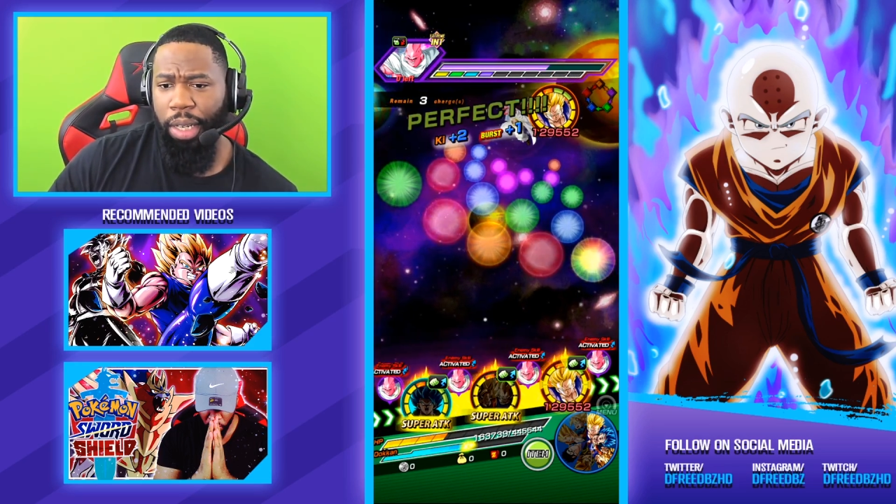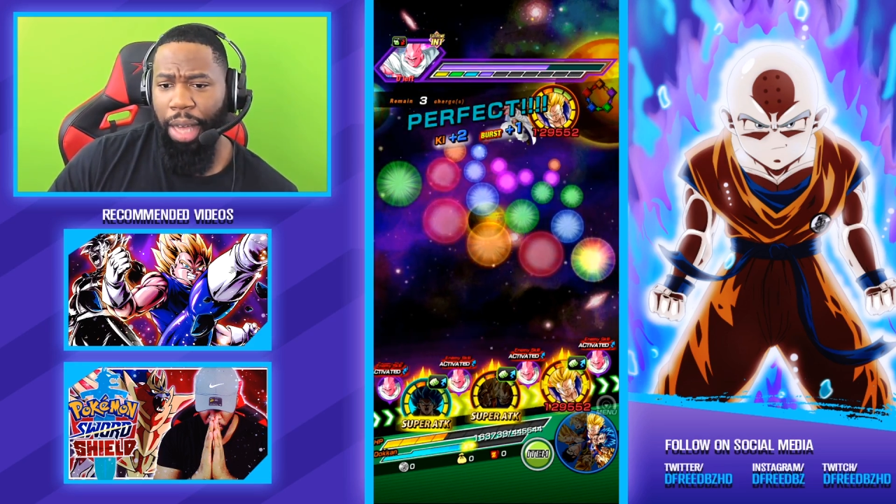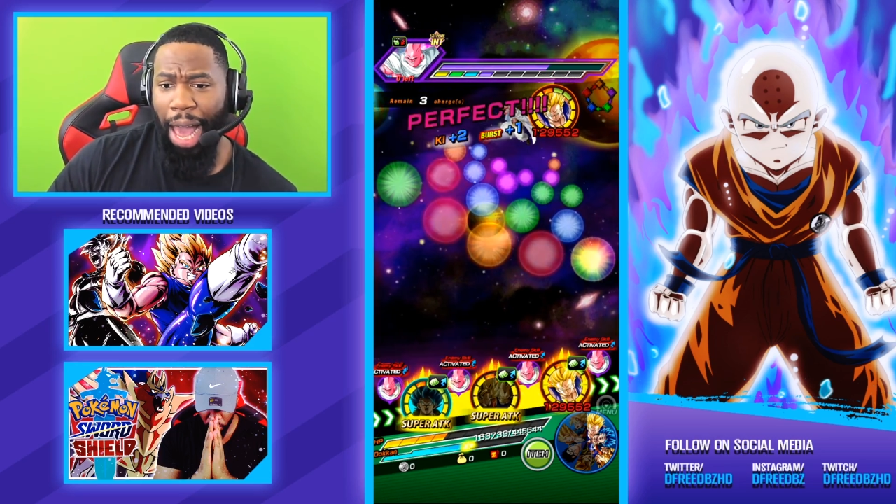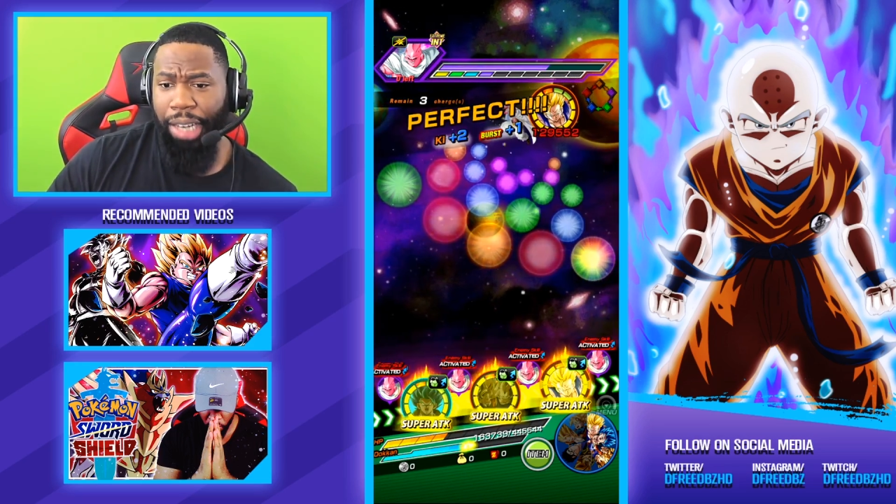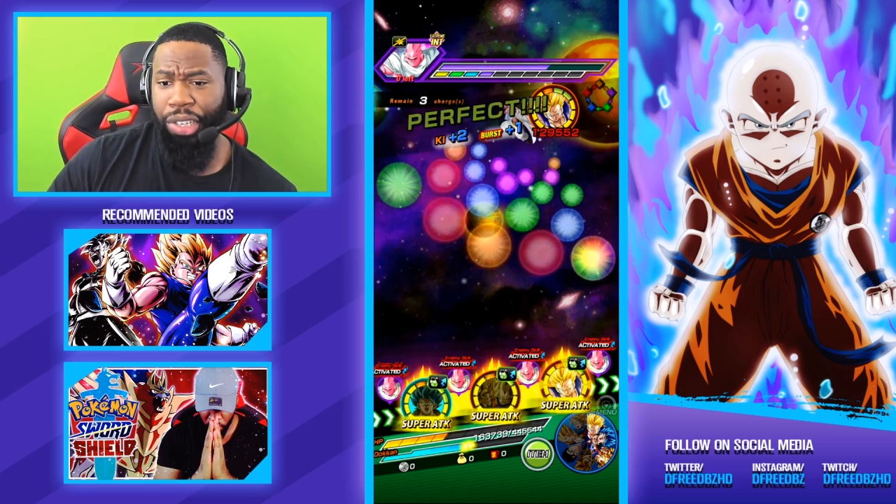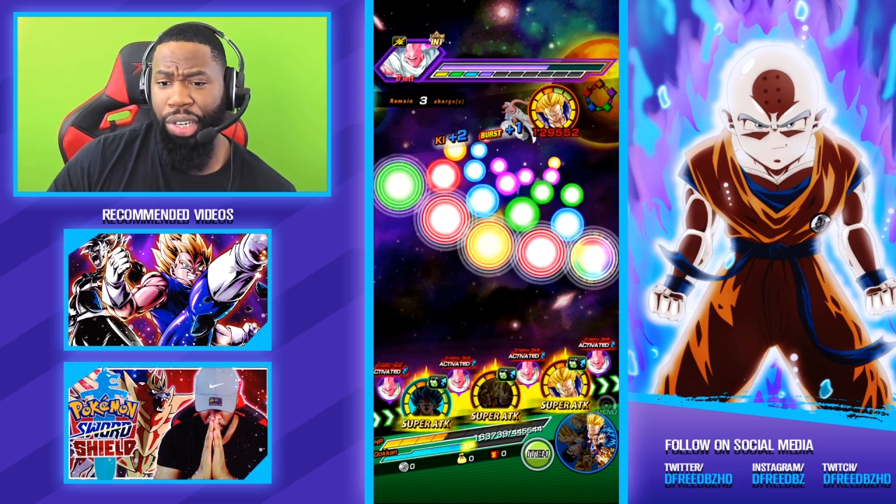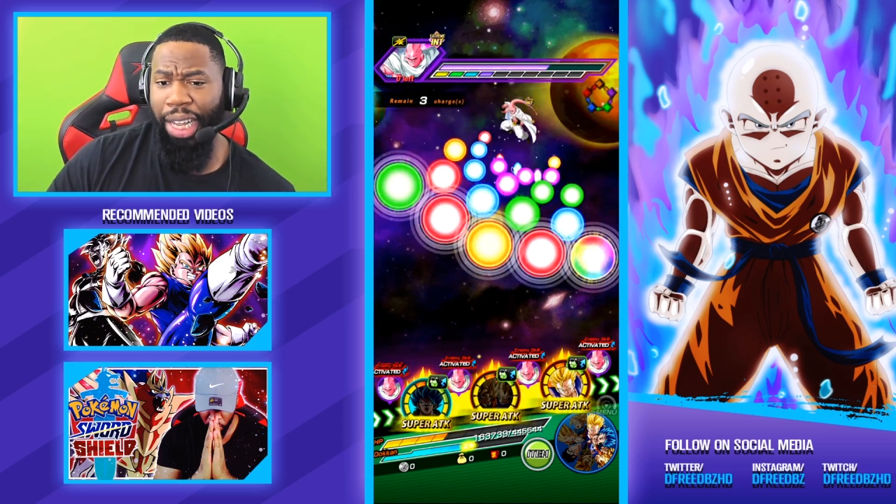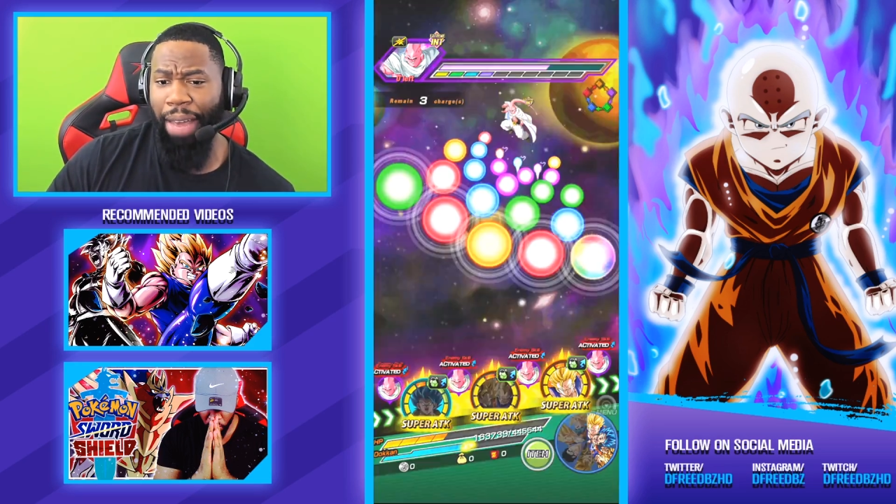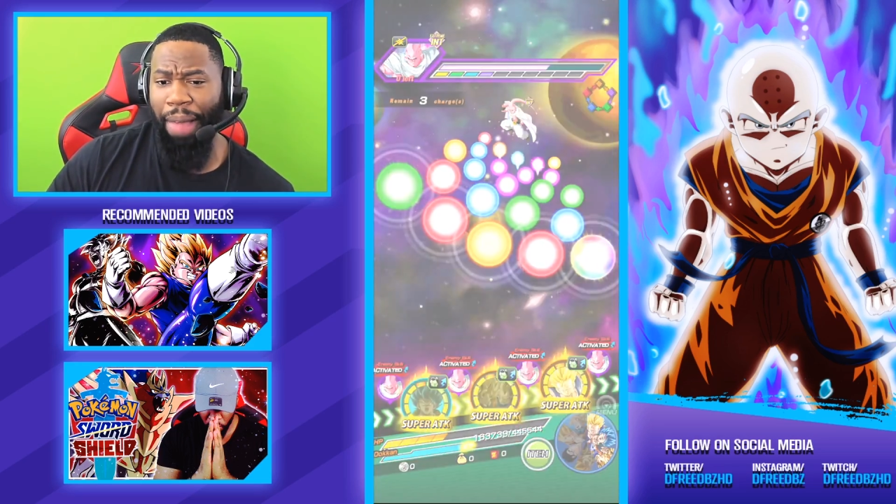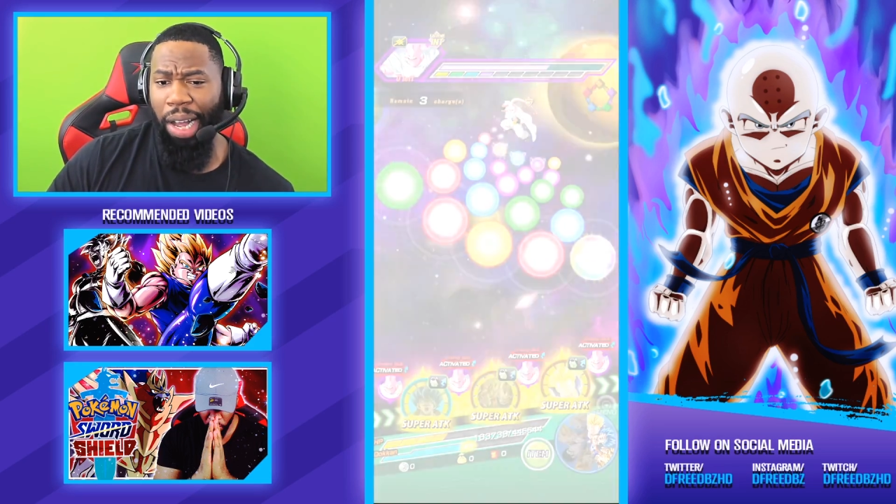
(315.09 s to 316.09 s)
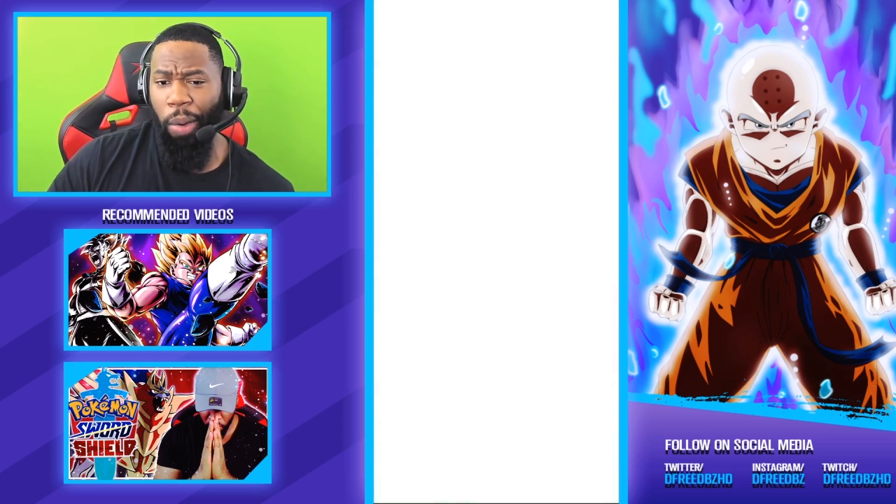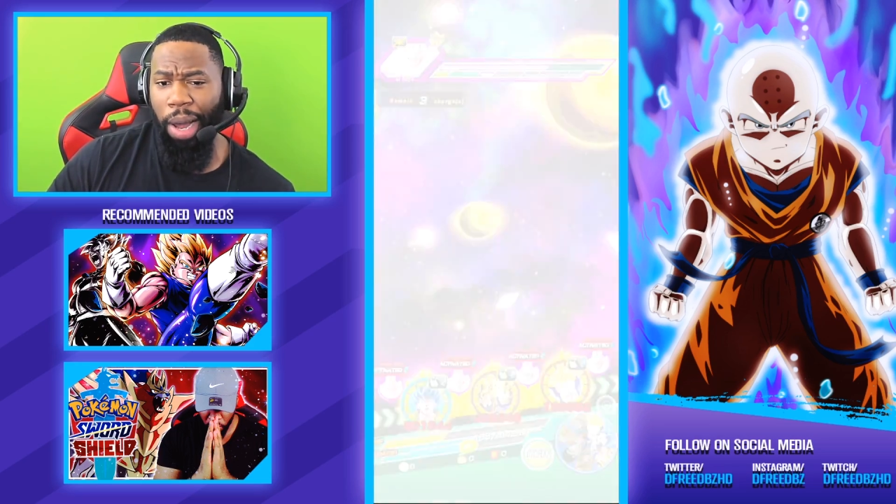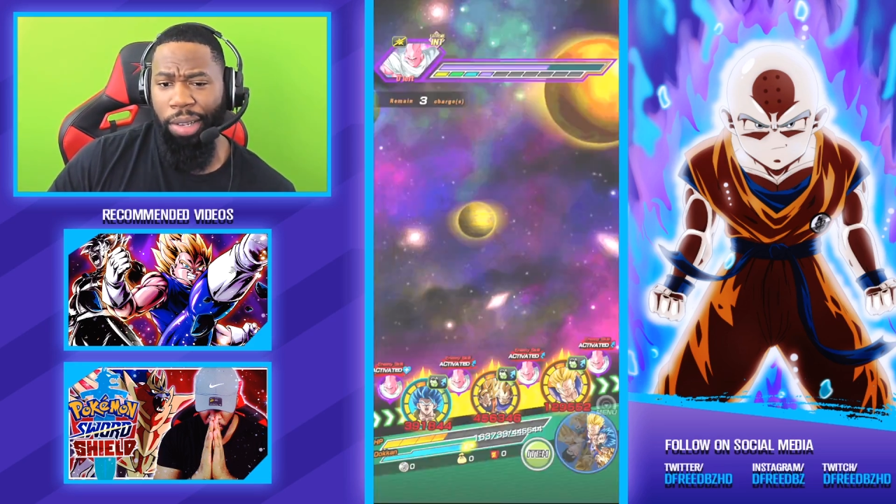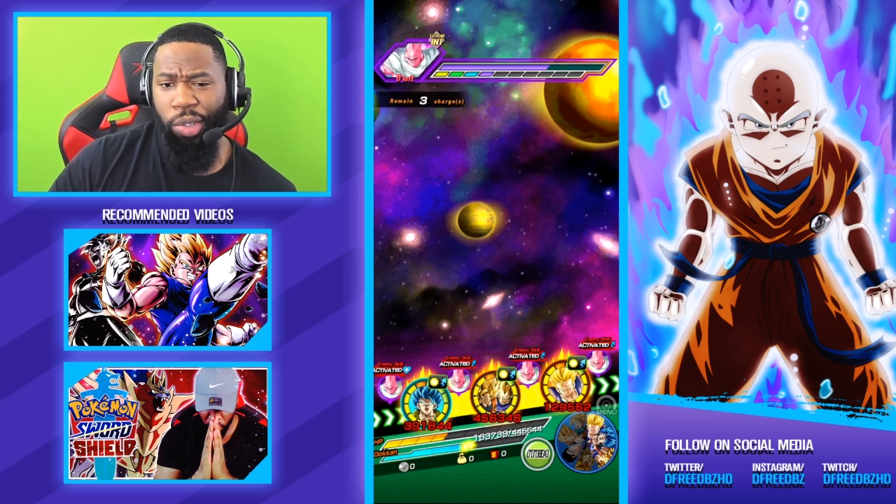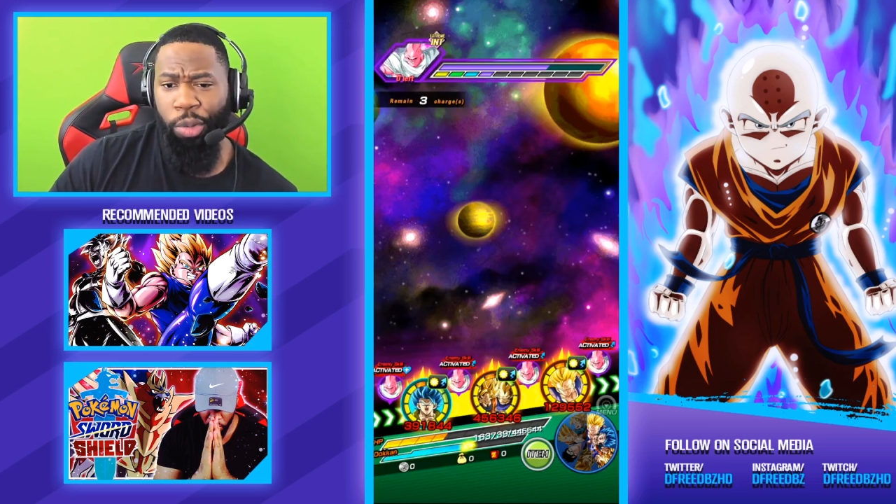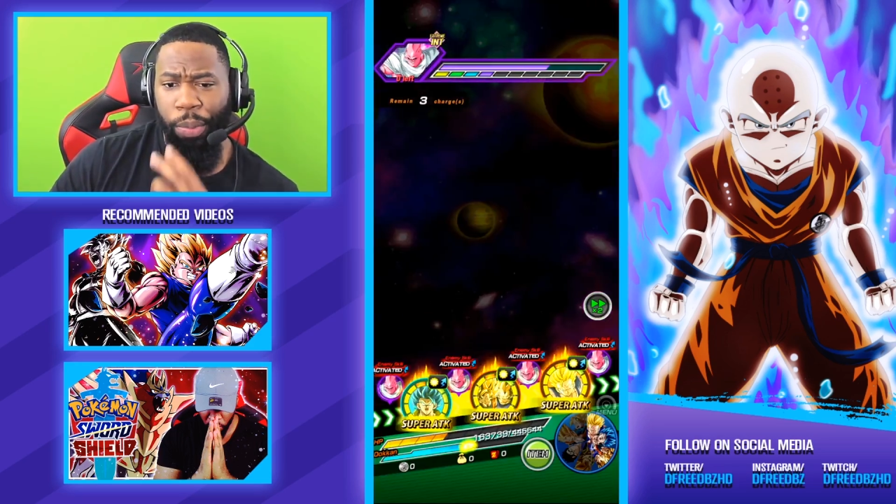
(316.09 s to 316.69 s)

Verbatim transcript: Actually shouldn't have gave that Gohan a Super.